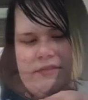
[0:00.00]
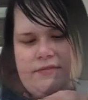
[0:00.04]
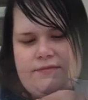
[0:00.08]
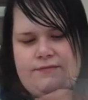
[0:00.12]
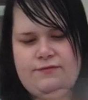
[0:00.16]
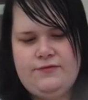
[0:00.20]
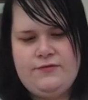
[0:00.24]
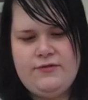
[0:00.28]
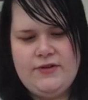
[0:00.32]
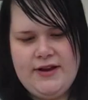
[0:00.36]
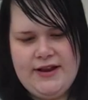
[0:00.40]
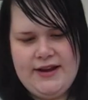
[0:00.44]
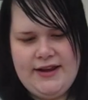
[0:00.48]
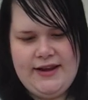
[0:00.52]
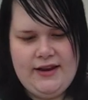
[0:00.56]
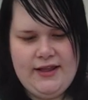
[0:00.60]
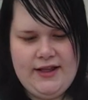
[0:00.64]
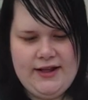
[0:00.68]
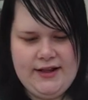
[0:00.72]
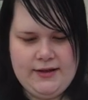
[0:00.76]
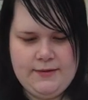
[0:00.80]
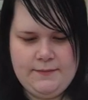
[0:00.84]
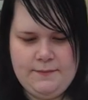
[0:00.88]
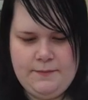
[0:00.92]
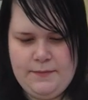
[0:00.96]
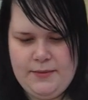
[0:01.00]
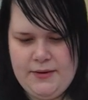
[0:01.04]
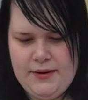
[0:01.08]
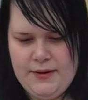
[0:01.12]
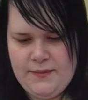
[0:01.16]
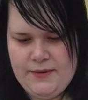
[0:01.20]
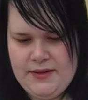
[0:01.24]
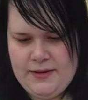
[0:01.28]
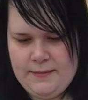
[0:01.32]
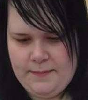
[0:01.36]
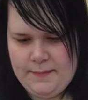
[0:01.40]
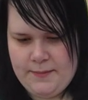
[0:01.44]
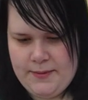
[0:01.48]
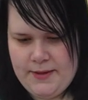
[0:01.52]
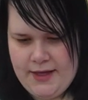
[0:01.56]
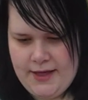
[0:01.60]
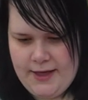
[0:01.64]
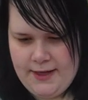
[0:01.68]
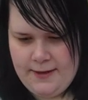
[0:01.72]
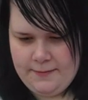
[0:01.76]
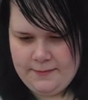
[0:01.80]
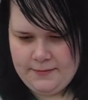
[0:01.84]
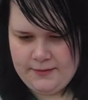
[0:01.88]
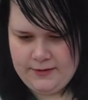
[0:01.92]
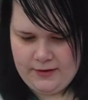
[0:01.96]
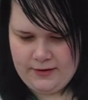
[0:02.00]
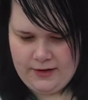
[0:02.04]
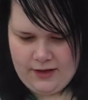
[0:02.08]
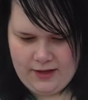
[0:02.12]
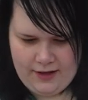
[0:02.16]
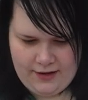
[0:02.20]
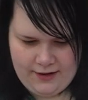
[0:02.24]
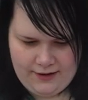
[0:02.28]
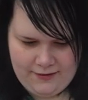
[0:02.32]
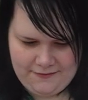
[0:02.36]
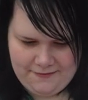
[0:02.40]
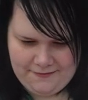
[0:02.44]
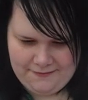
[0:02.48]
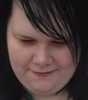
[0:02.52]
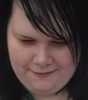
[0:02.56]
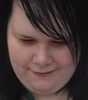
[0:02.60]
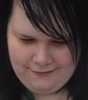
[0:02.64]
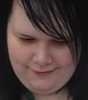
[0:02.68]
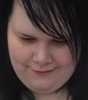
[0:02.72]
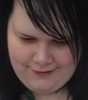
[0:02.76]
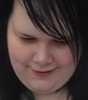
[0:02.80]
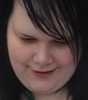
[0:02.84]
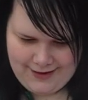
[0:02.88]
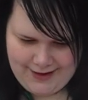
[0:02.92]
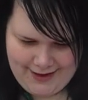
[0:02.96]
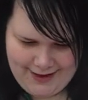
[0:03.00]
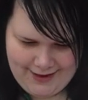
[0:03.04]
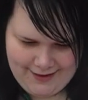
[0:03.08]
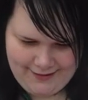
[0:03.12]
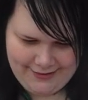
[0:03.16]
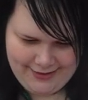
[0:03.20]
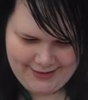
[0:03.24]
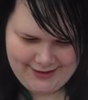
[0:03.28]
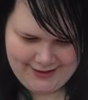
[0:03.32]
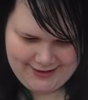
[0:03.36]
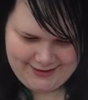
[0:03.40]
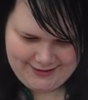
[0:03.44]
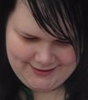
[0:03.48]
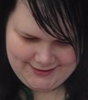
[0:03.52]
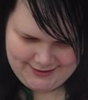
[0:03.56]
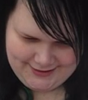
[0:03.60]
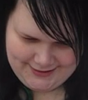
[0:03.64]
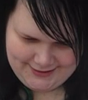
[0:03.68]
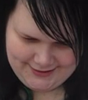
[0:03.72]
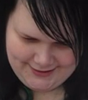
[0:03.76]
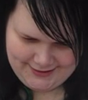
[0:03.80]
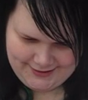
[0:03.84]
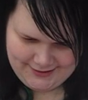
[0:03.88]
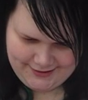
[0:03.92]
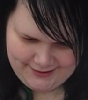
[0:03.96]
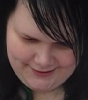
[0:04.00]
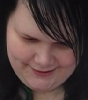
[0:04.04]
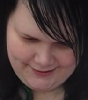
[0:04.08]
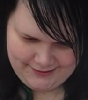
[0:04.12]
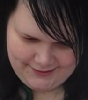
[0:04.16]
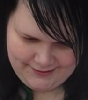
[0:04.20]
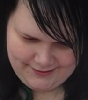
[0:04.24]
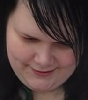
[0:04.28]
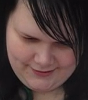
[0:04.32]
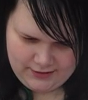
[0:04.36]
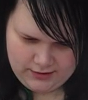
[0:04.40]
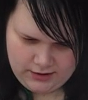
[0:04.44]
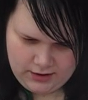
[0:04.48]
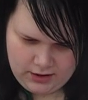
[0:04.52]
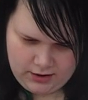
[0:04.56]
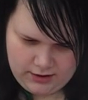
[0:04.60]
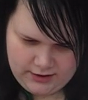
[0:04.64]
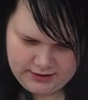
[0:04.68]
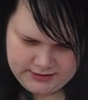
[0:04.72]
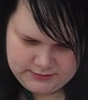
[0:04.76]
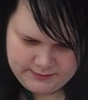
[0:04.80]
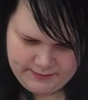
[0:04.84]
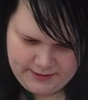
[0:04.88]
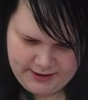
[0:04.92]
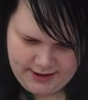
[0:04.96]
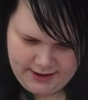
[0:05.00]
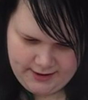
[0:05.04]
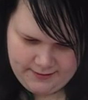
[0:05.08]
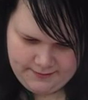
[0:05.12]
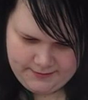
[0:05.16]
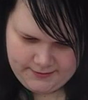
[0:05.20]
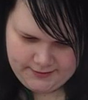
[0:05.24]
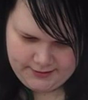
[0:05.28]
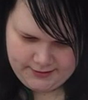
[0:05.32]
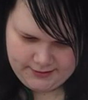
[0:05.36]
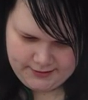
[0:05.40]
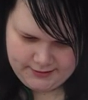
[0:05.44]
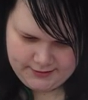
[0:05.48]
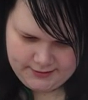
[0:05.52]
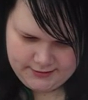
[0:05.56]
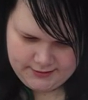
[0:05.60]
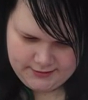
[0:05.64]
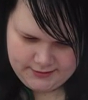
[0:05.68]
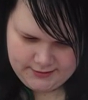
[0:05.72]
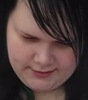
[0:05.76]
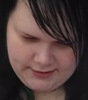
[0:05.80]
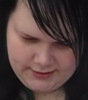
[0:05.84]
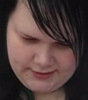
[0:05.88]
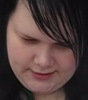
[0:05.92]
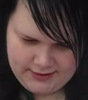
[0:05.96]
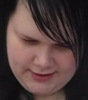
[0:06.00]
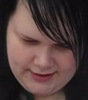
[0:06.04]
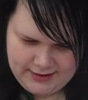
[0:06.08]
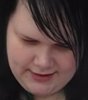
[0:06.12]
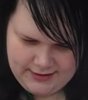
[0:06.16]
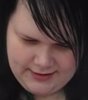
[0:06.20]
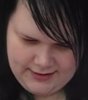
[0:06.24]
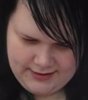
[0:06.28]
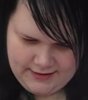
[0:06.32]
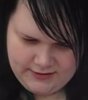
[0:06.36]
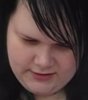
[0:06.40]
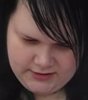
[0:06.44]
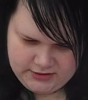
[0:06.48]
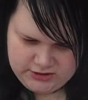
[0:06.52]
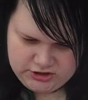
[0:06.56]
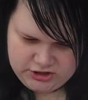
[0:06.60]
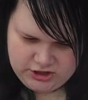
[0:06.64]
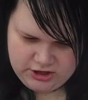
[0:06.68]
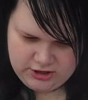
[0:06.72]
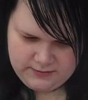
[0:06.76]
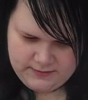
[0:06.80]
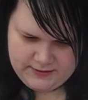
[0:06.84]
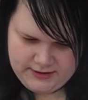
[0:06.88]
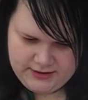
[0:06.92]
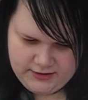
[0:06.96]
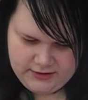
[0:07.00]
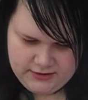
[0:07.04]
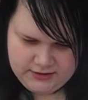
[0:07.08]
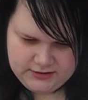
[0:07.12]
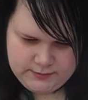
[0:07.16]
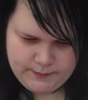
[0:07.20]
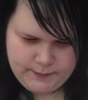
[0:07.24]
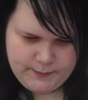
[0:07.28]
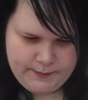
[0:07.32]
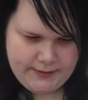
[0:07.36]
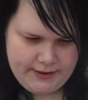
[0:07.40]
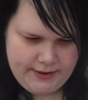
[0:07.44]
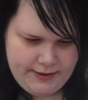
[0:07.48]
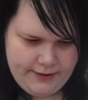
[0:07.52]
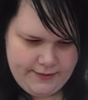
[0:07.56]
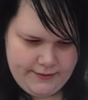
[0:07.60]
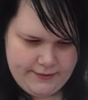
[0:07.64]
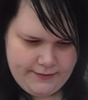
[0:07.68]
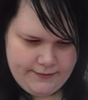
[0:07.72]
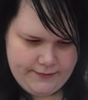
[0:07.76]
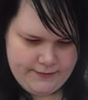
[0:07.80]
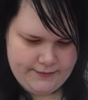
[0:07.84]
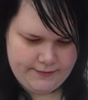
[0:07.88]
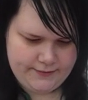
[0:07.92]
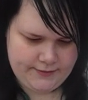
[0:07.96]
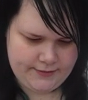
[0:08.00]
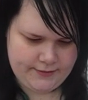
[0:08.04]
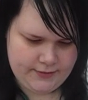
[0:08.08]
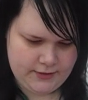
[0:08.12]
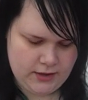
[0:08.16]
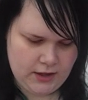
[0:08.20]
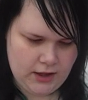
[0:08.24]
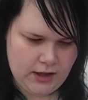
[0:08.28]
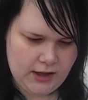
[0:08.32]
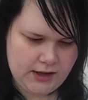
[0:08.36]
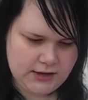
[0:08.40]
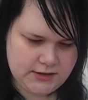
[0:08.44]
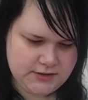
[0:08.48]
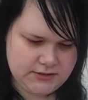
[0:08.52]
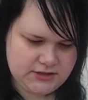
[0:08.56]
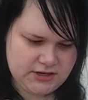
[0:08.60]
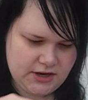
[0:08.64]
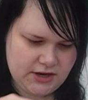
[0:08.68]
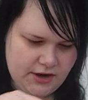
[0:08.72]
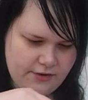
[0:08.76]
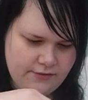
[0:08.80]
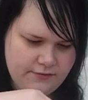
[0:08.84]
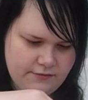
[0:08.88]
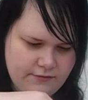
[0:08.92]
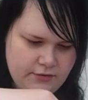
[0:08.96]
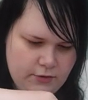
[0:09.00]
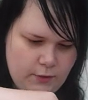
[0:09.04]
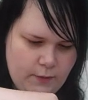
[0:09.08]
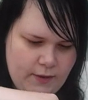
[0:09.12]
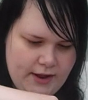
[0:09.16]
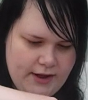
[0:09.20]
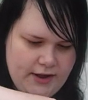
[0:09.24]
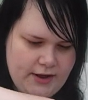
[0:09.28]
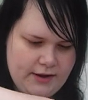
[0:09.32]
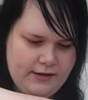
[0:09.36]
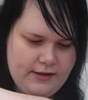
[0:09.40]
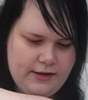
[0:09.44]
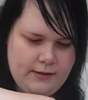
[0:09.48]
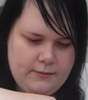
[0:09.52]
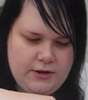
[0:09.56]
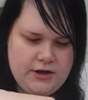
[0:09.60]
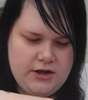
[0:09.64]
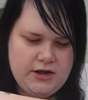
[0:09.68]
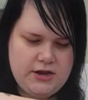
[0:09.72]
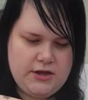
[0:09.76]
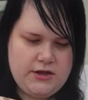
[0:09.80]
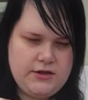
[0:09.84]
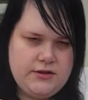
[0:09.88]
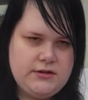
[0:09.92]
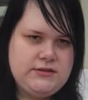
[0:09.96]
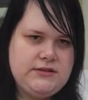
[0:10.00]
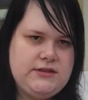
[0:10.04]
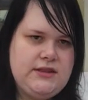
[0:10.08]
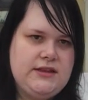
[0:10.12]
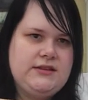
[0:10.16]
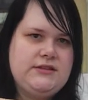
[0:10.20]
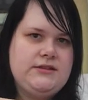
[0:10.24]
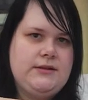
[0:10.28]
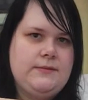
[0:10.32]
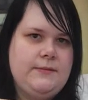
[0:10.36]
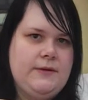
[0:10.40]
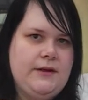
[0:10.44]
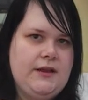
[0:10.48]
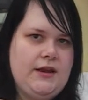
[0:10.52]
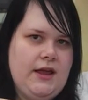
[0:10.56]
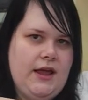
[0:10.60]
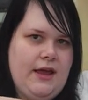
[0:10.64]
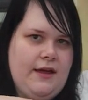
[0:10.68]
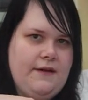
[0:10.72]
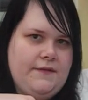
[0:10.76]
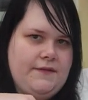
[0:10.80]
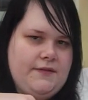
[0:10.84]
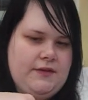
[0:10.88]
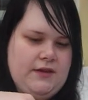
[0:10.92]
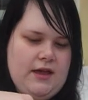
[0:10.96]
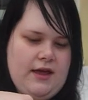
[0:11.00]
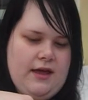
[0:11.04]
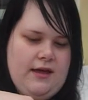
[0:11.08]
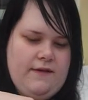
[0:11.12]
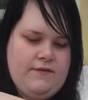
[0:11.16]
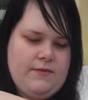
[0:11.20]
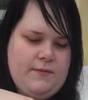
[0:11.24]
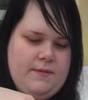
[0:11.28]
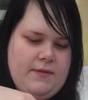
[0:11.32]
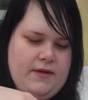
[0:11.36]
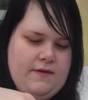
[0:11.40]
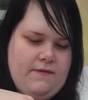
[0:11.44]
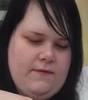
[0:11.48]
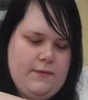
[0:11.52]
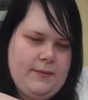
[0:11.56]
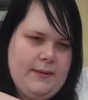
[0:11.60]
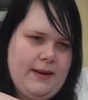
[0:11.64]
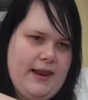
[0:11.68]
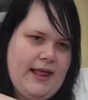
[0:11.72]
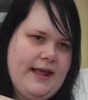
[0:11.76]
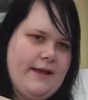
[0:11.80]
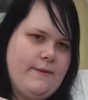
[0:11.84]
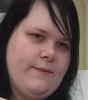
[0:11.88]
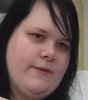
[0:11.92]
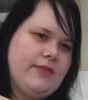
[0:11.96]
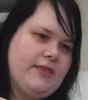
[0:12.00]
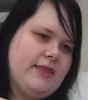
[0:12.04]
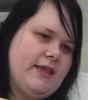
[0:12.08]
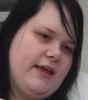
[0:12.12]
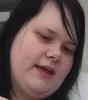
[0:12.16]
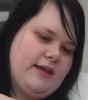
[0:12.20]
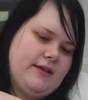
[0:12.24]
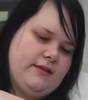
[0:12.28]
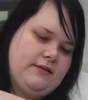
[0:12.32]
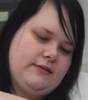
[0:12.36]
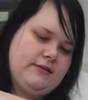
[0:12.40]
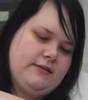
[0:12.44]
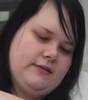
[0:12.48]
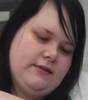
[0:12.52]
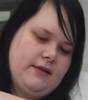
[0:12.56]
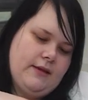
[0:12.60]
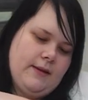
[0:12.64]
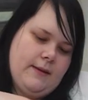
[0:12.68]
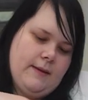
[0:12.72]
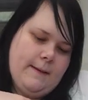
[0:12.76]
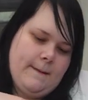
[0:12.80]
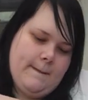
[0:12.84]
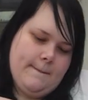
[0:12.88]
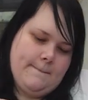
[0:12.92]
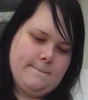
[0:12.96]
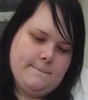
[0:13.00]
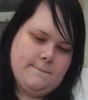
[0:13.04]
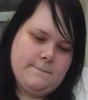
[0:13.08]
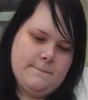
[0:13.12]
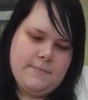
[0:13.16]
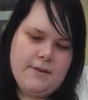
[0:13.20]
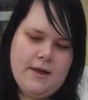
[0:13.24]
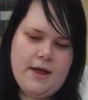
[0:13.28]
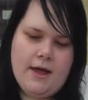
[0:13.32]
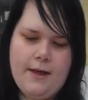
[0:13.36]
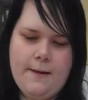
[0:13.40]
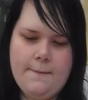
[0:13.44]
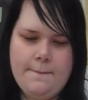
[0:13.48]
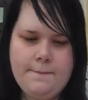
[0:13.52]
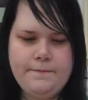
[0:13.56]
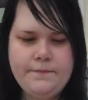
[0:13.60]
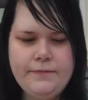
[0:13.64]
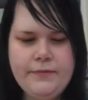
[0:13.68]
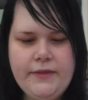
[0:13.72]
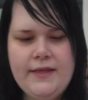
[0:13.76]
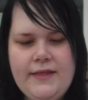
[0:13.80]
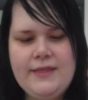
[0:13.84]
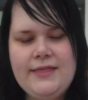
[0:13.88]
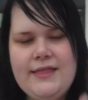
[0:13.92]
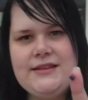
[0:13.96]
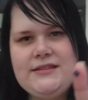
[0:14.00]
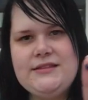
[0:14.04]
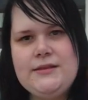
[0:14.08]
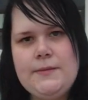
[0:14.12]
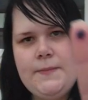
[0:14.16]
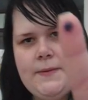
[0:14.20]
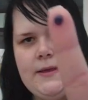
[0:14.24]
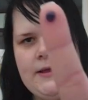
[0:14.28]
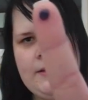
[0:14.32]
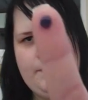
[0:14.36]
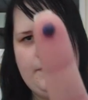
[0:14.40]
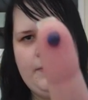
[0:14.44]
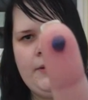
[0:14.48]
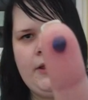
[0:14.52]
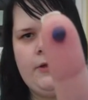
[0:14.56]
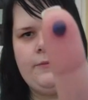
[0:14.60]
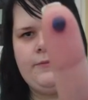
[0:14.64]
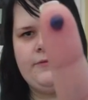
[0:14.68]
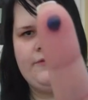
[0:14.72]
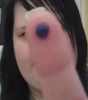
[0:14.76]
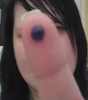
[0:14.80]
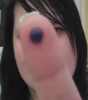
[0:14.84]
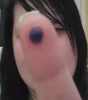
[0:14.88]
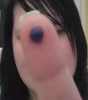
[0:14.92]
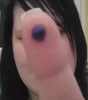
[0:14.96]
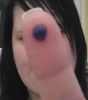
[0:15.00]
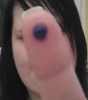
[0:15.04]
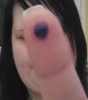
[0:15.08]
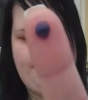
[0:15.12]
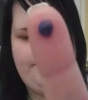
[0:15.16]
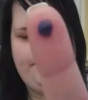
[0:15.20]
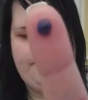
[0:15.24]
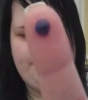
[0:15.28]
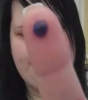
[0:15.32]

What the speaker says: It's really like a bluey purple. Oh wow, that is so... Oh, it's purple. In the tube it looks blue. I don't quite know how I'm going to use this. I'm going to have a bit of a play with this. But that's a big blob of it.